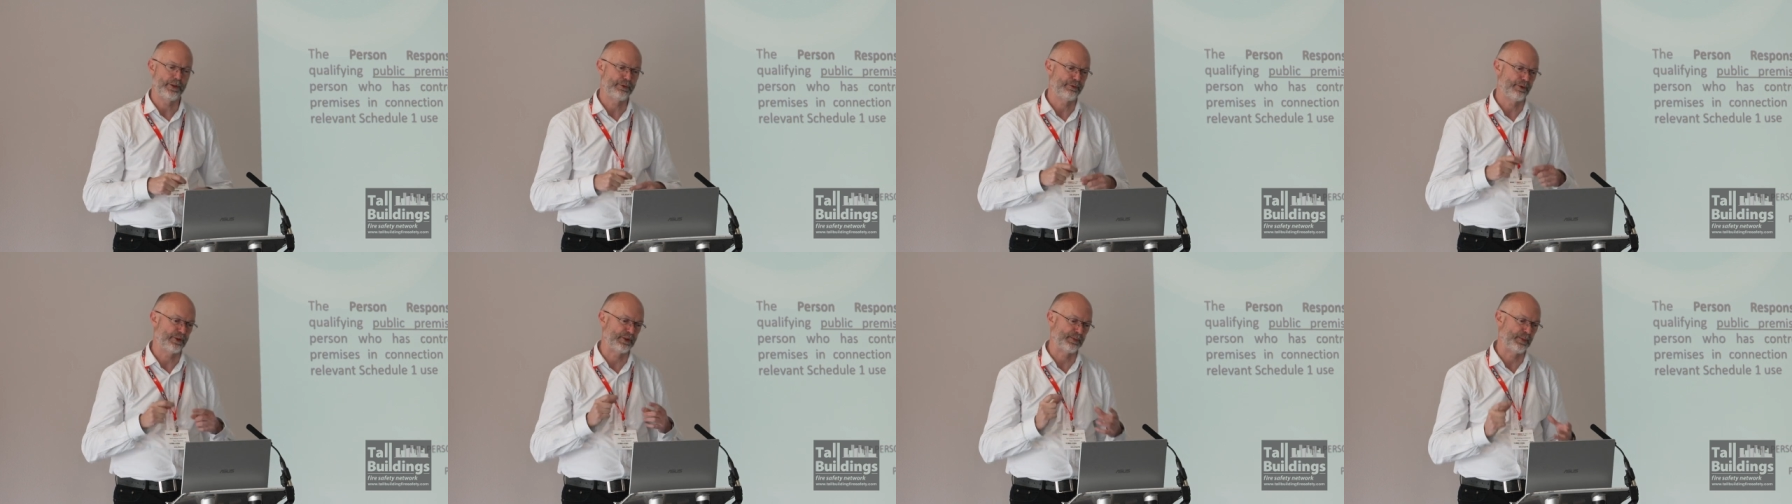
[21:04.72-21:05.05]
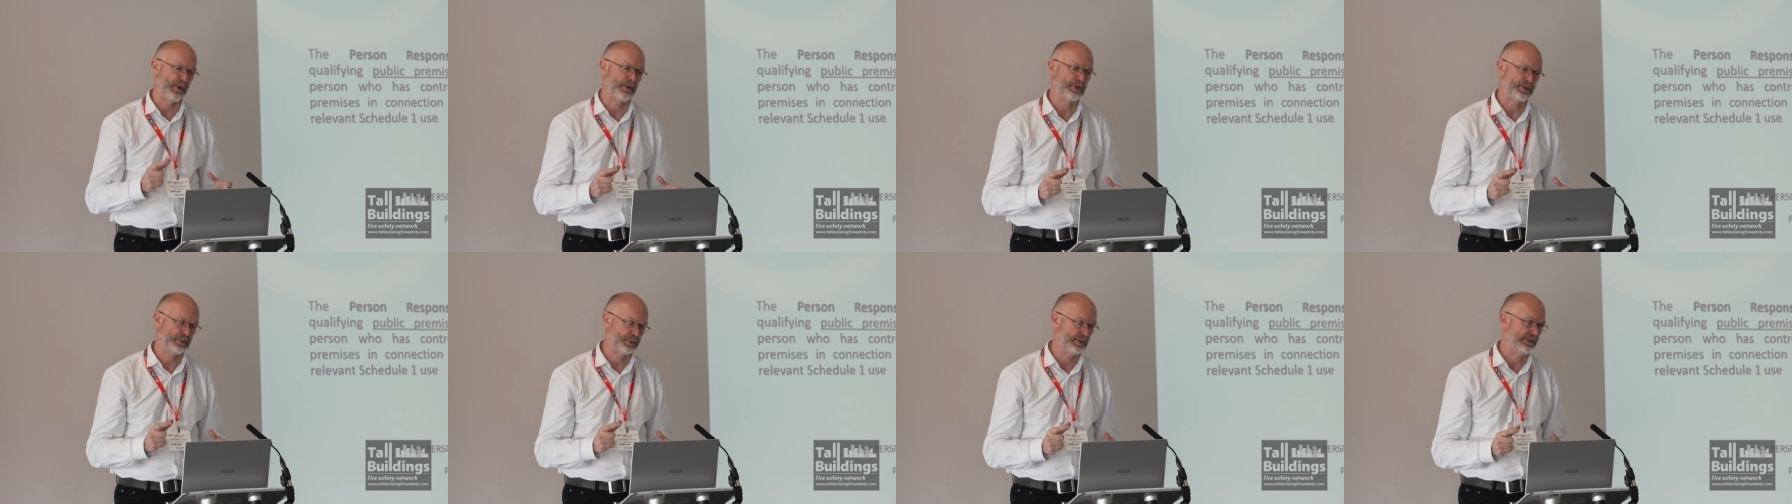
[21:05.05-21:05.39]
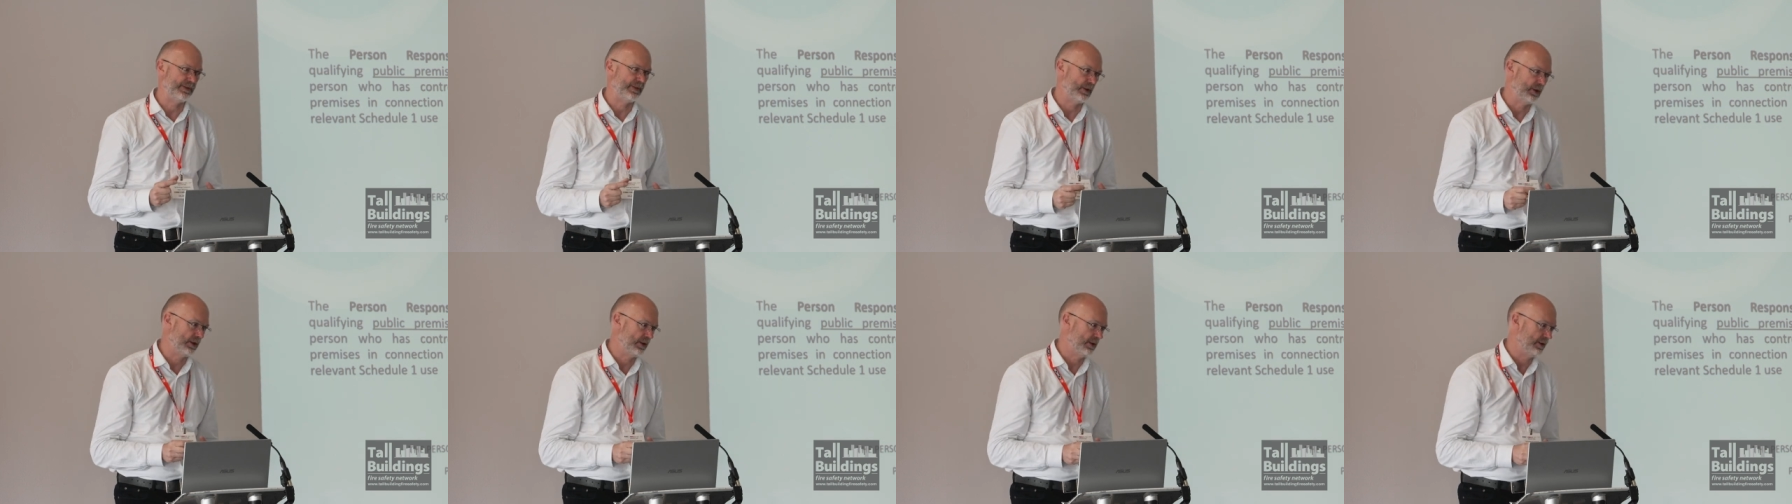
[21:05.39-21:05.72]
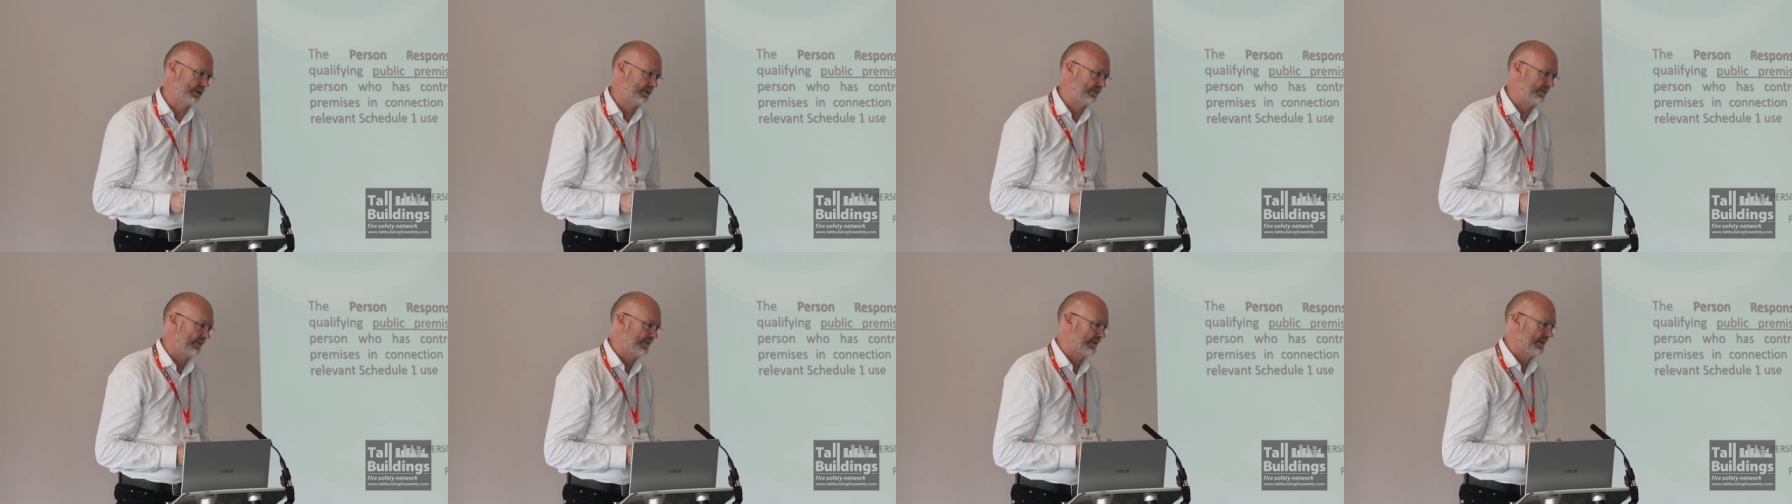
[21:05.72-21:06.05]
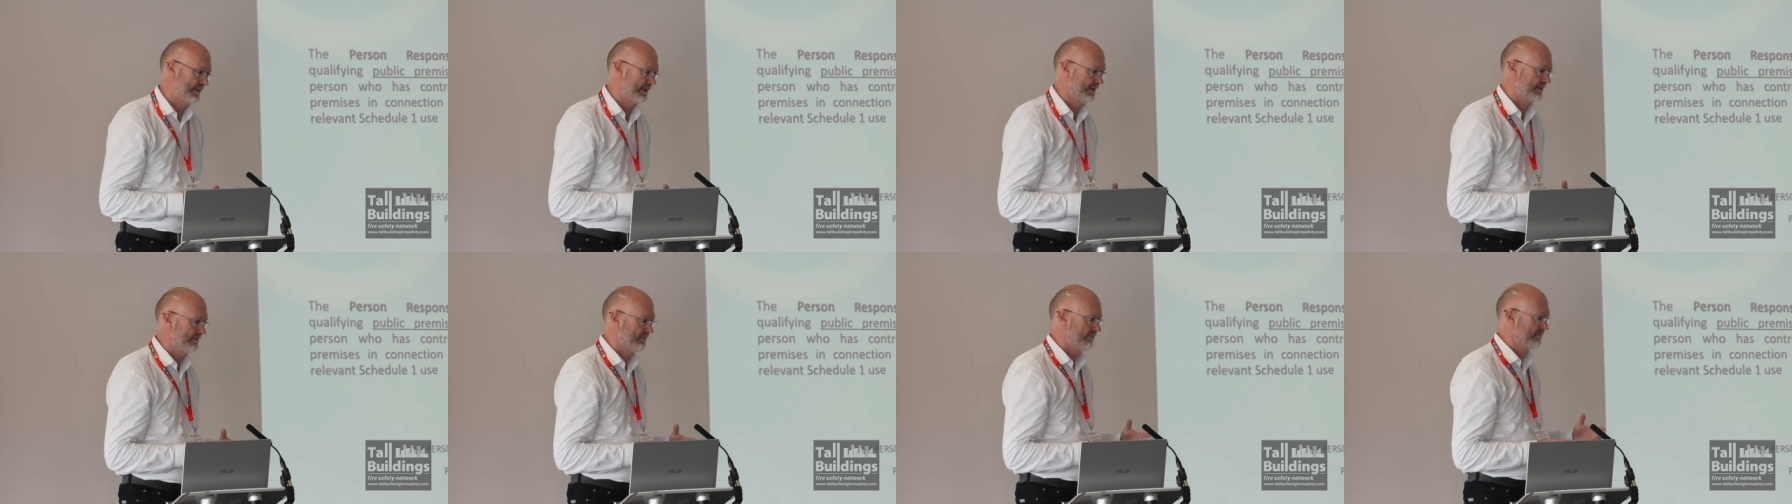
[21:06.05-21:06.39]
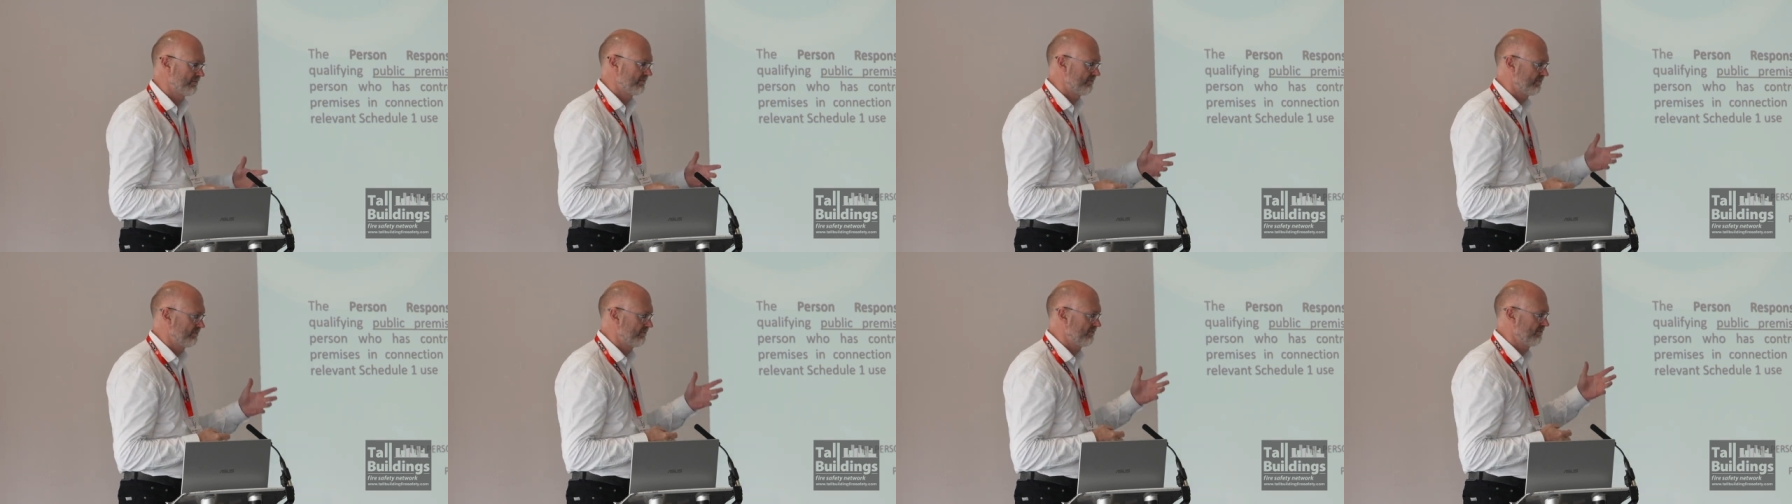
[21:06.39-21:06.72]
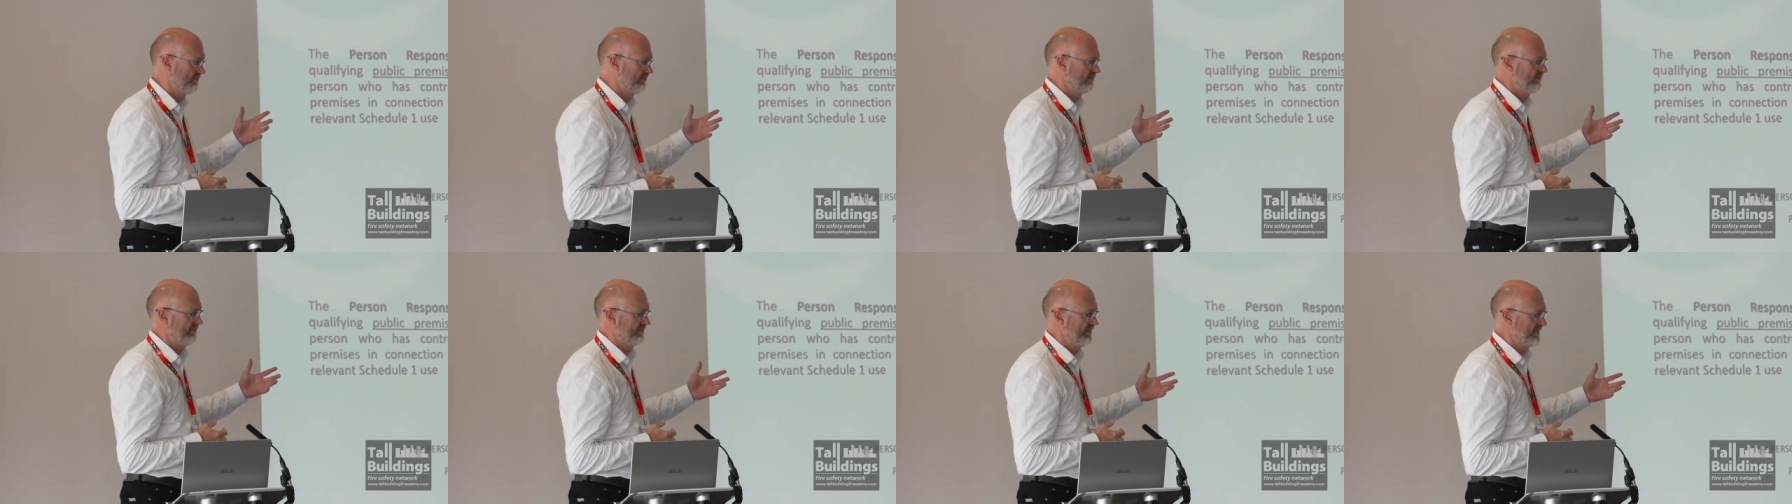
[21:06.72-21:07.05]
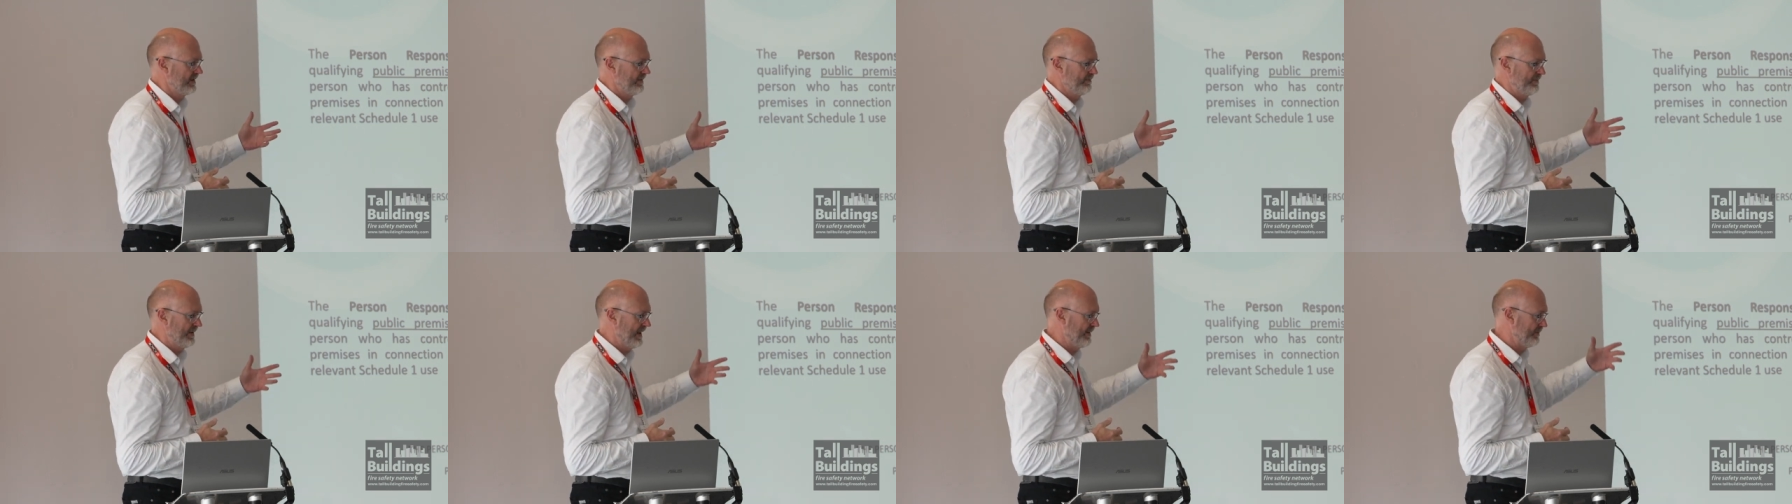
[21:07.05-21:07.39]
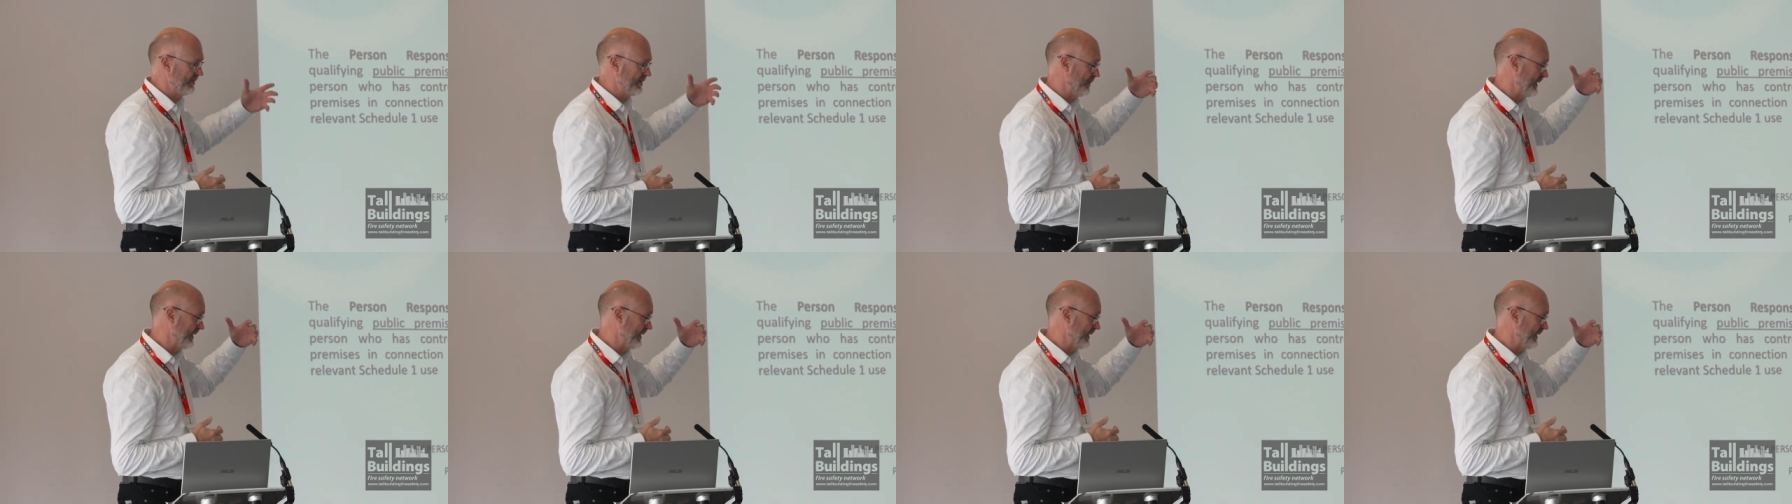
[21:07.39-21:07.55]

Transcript: is responsible for perhaps